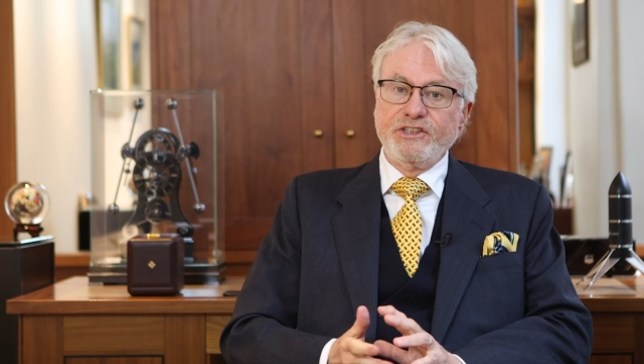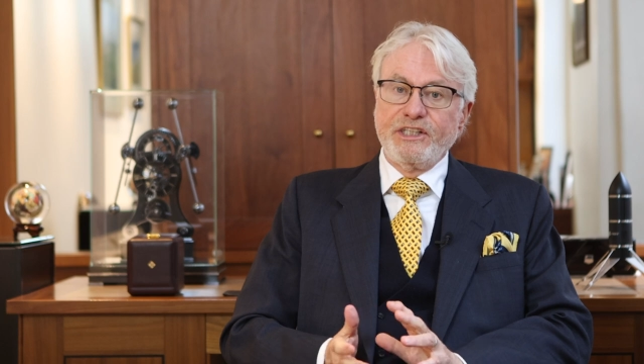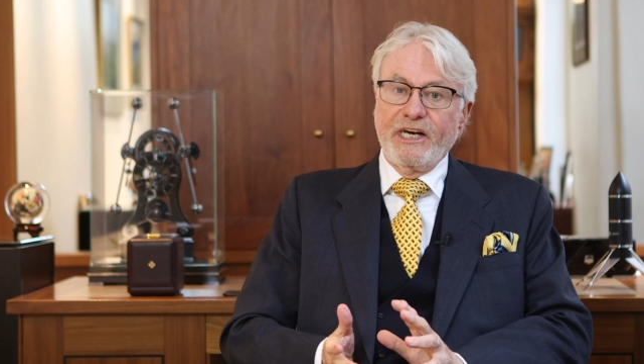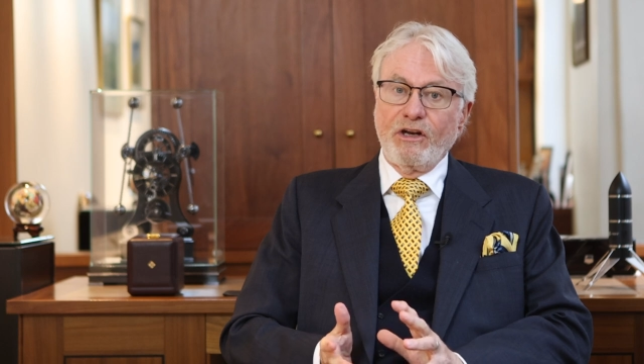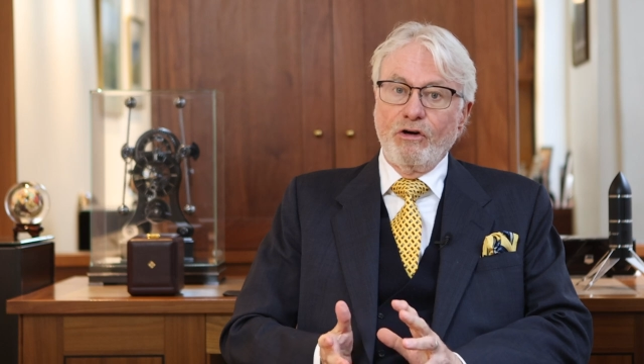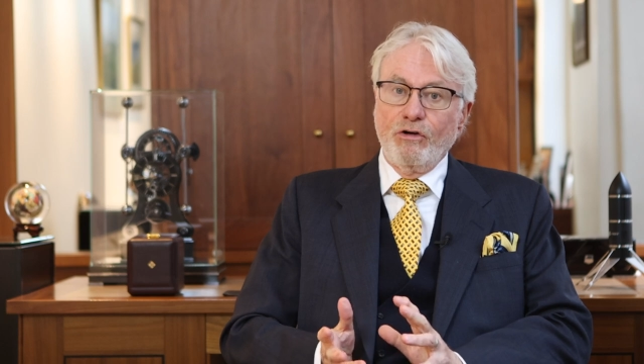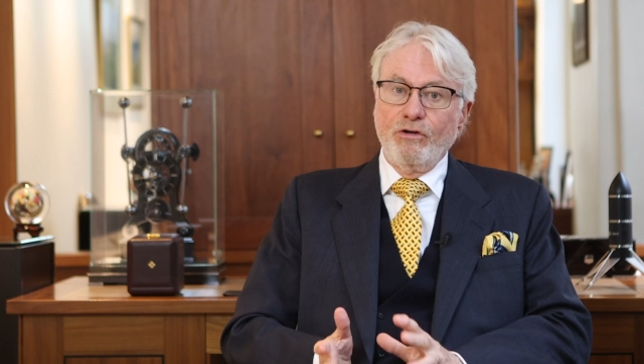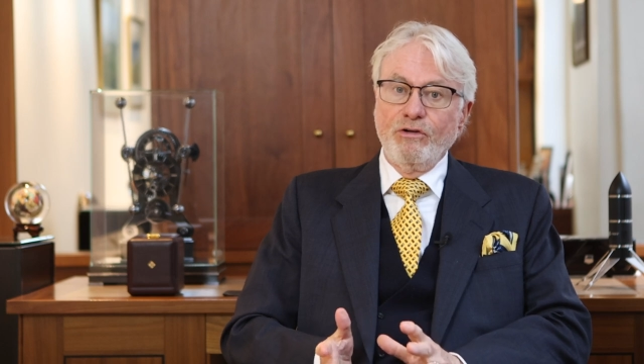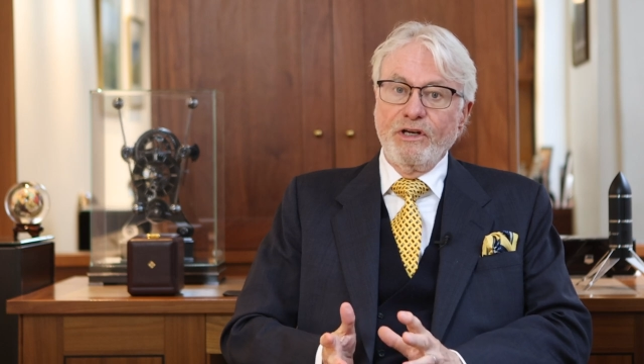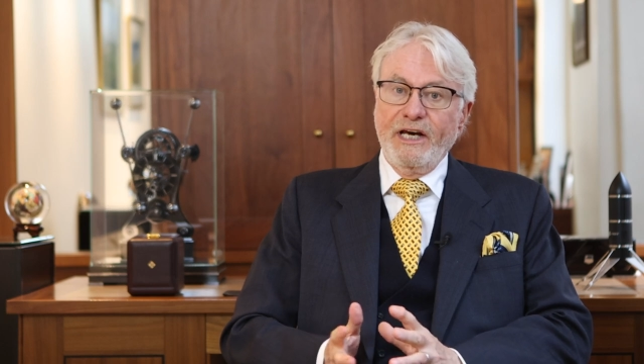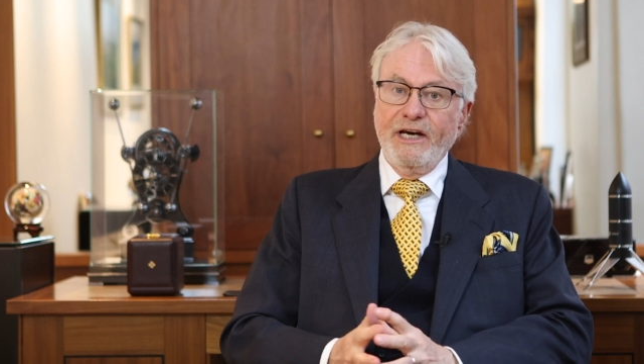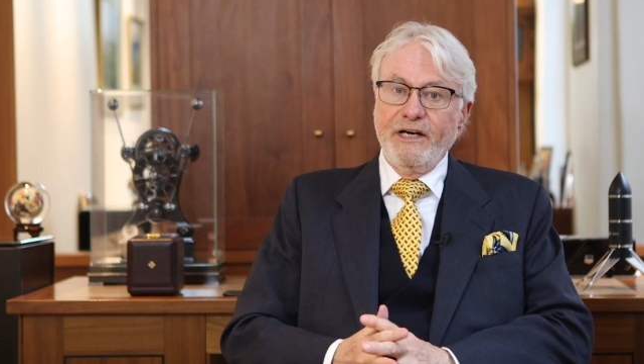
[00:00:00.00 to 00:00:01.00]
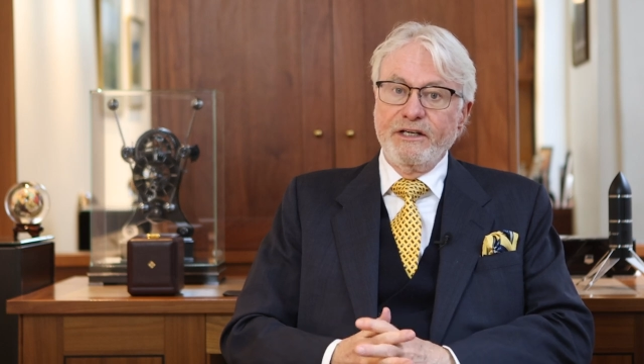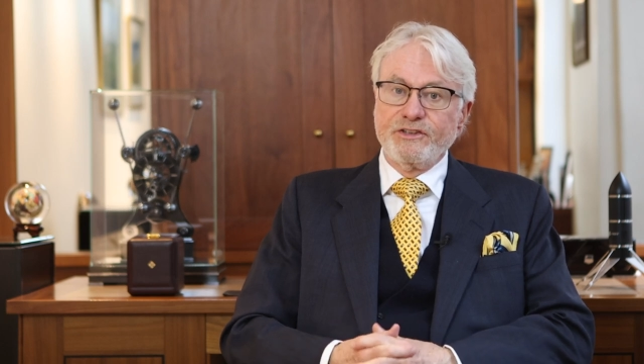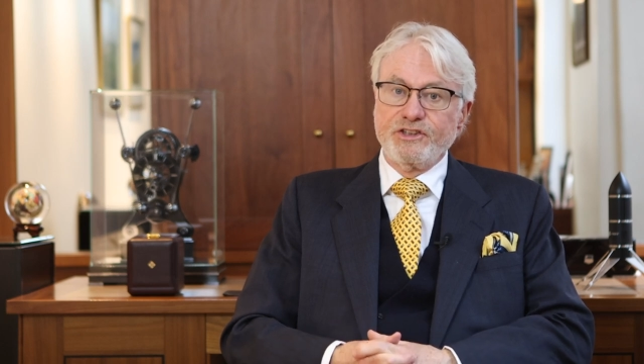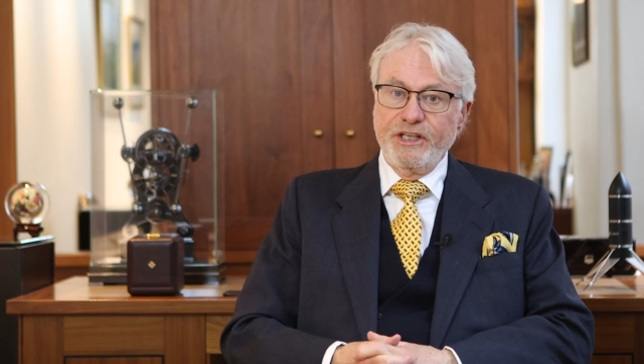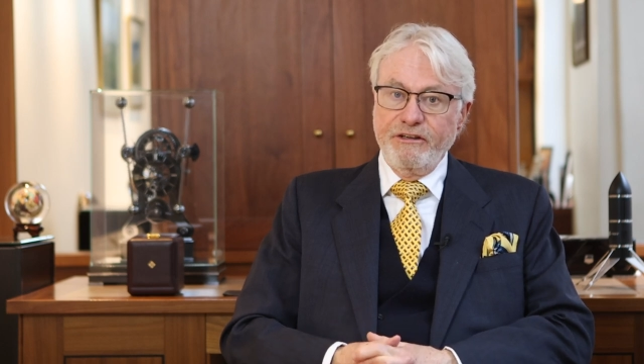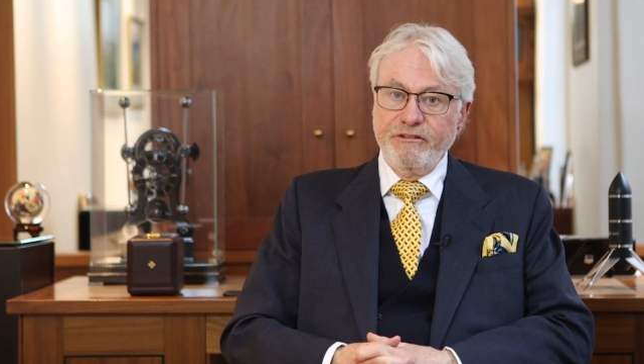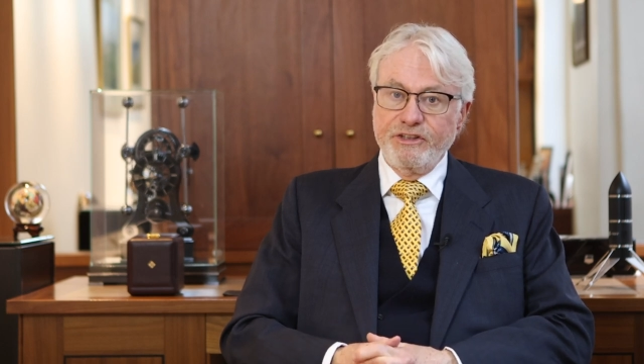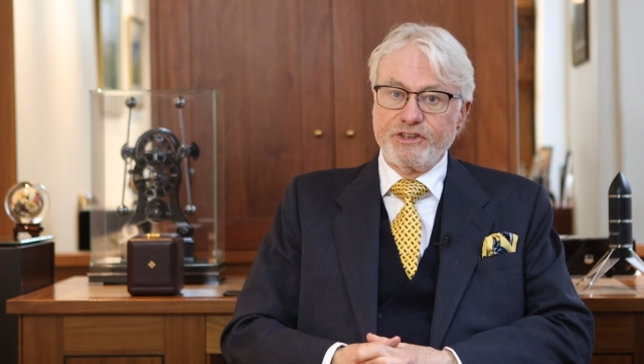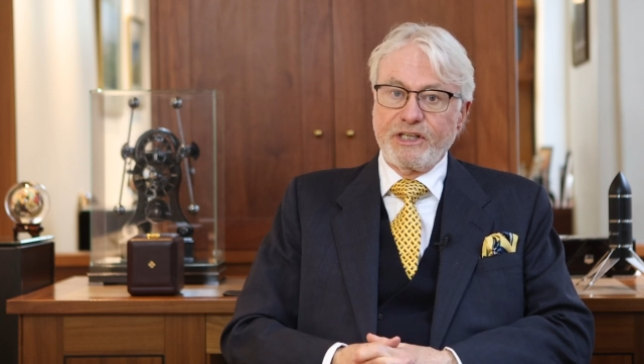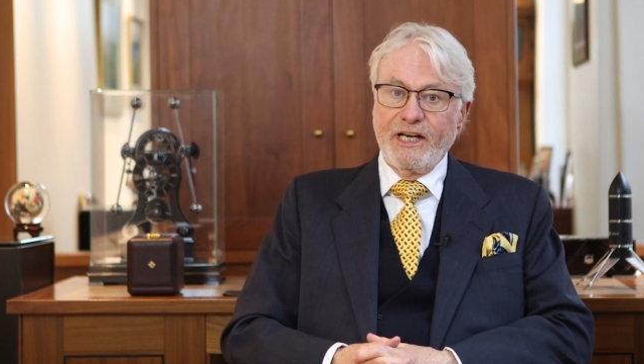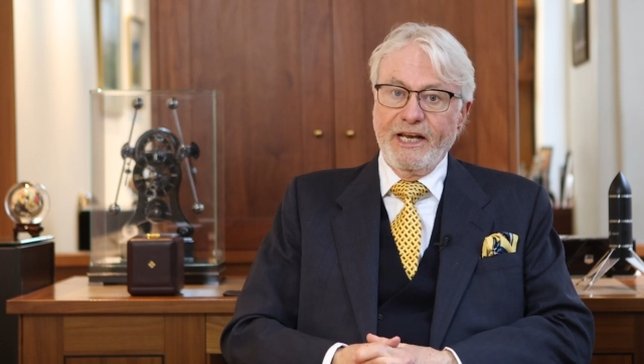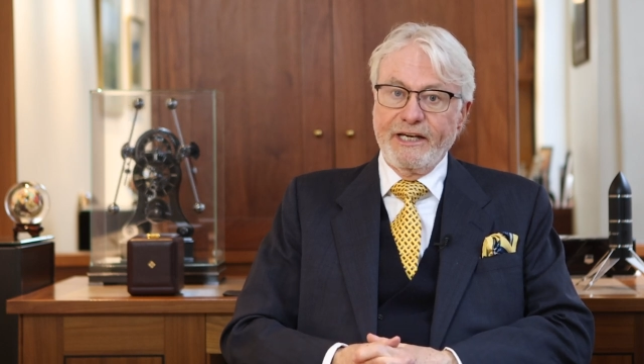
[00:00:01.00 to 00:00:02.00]
tell all our
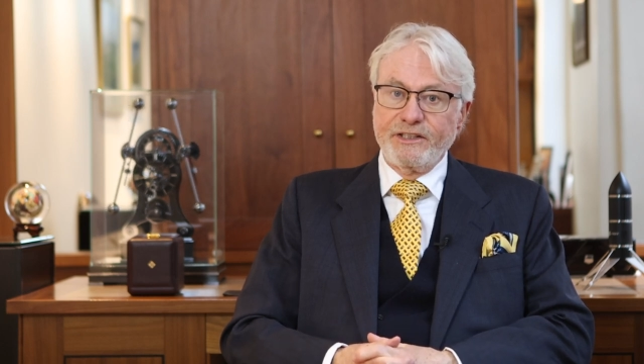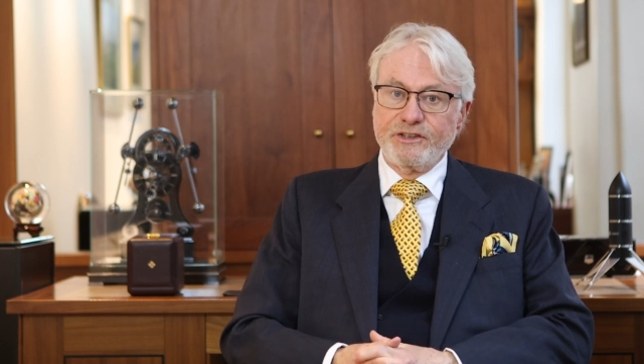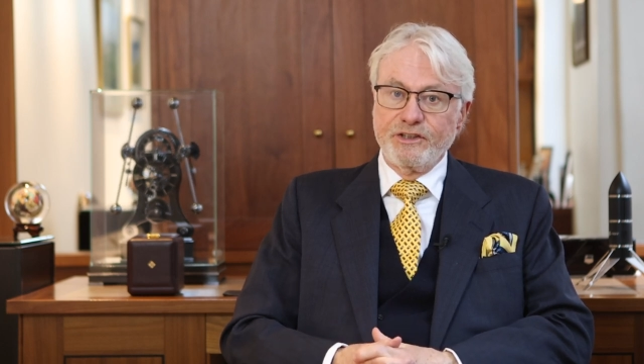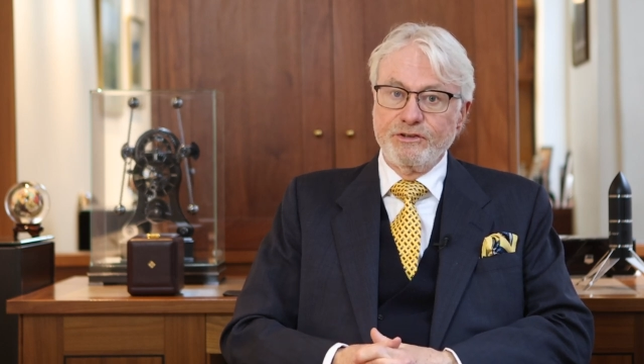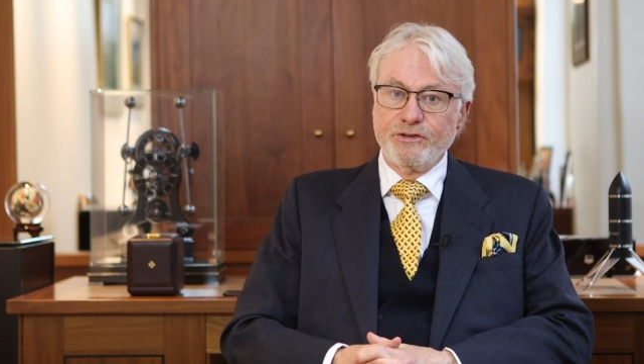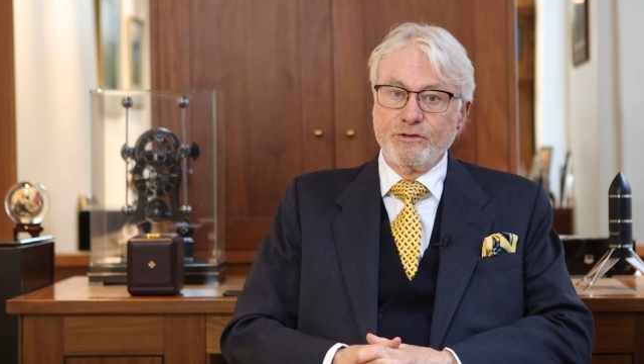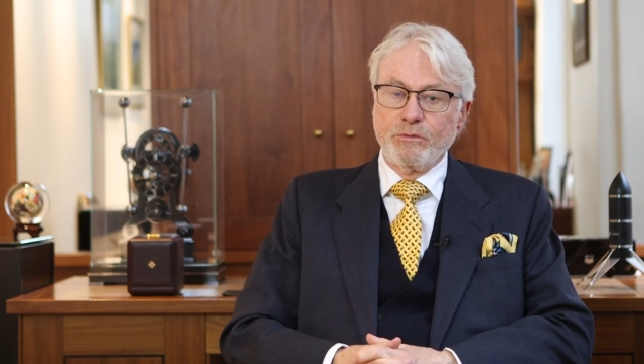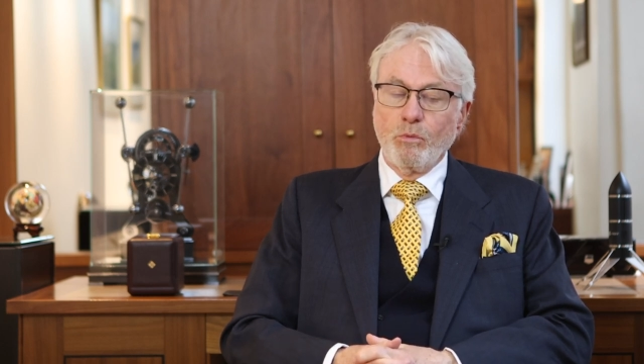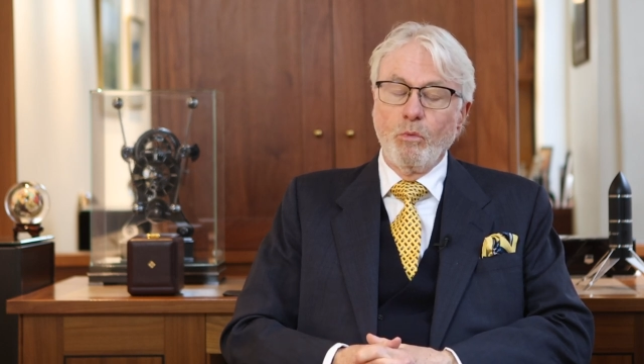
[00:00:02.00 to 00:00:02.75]
serious collectors